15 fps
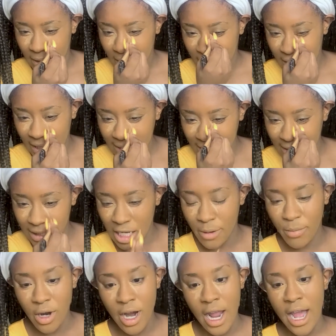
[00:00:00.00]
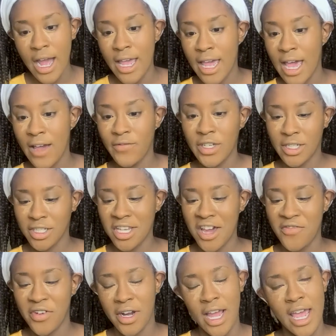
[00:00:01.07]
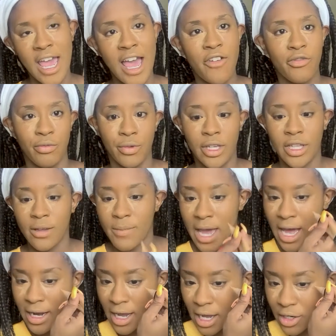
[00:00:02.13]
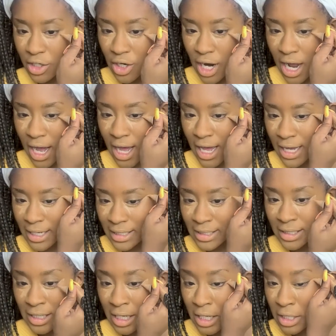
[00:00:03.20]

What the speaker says: this summer I have discovered I have really bad under eyes,